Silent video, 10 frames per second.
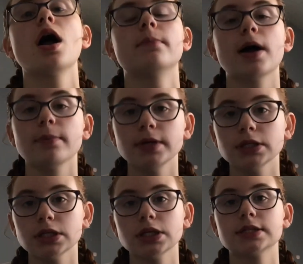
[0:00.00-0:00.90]
In my
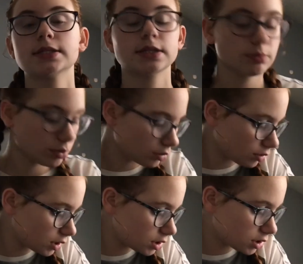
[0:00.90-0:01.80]
opinion, it's
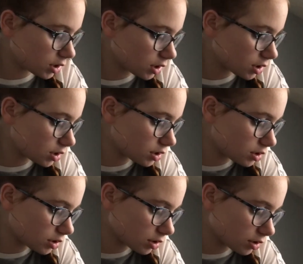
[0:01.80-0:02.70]
simple. It's
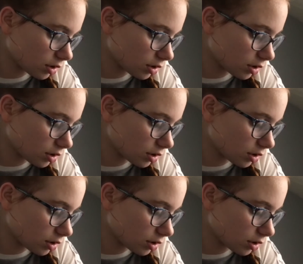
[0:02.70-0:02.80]
just